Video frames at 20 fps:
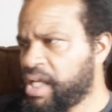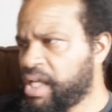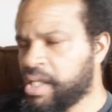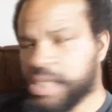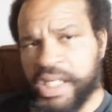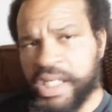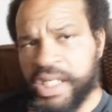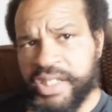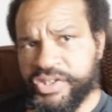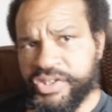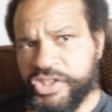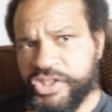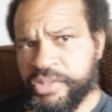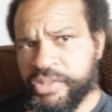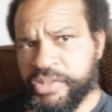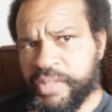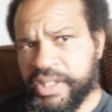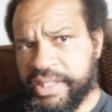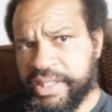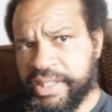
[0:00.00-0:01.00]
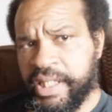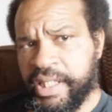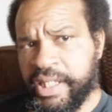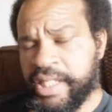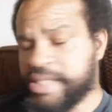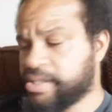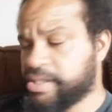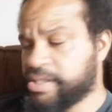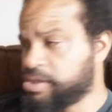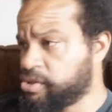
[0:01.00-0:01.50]
Uh, Sergio
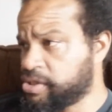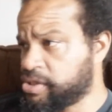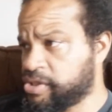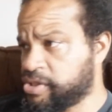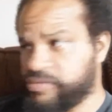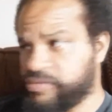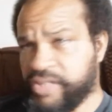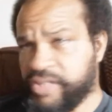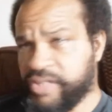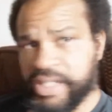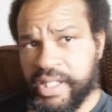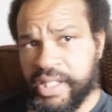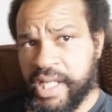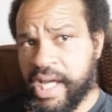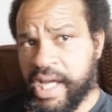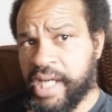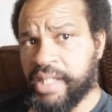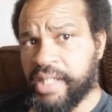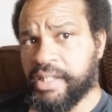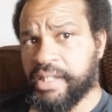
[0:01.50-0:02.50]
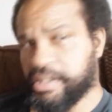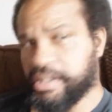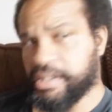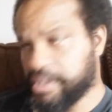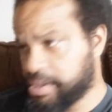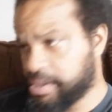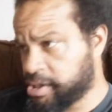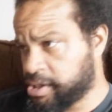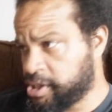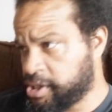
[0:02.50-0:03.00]
Martinez uses his feet a lot,
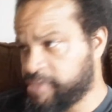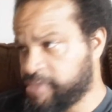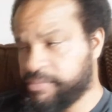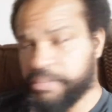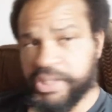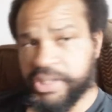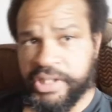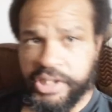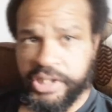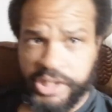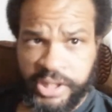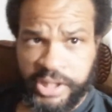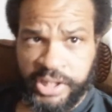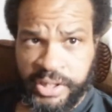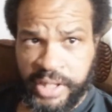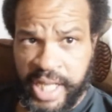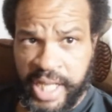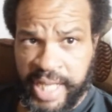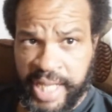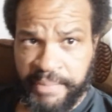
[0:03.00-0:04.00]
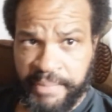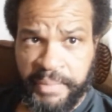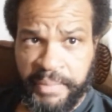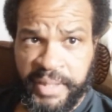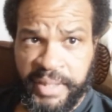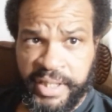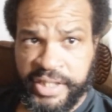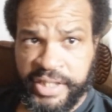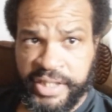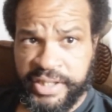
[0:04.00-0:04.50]
shift position. At me
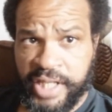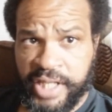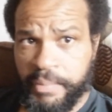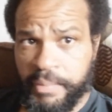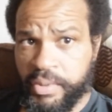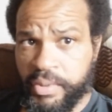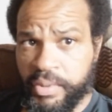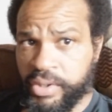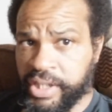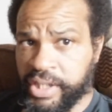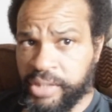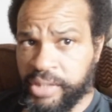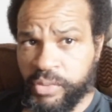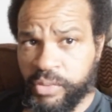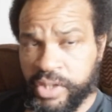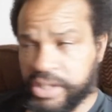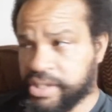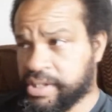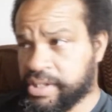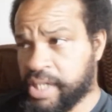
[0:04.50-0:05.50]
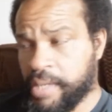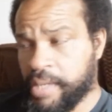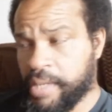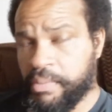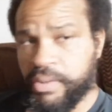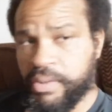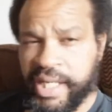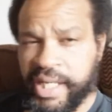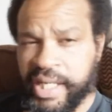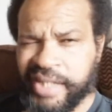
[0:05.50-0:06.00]
being a southpaw, he works the
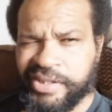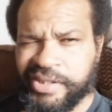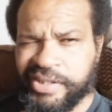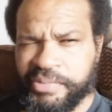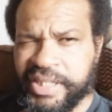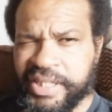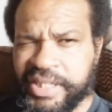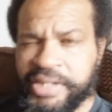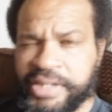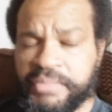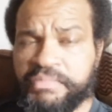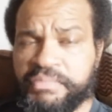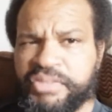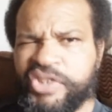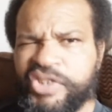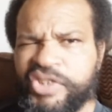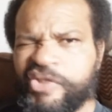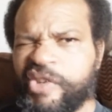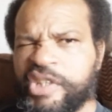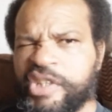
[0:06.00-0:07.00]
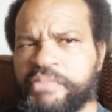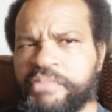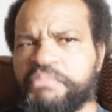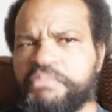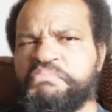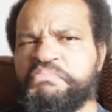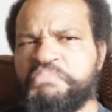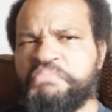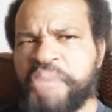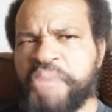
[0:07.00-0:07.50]
southpaw angles, but he, he works
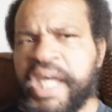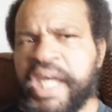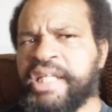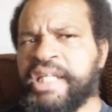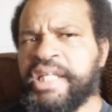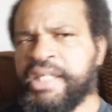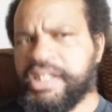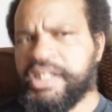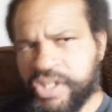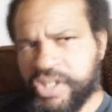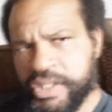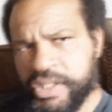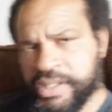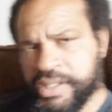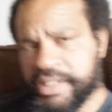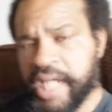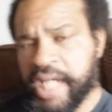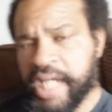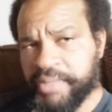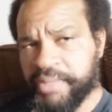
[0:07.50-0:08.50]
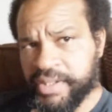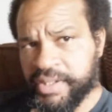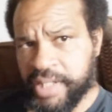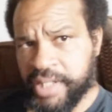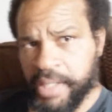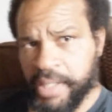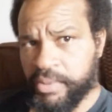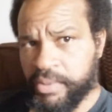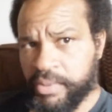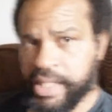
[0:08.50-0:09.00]
mainly certain types of
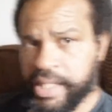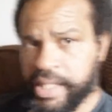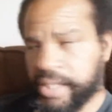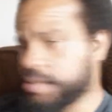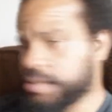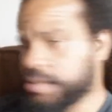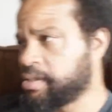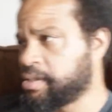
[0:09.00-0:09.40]
southpaw angles.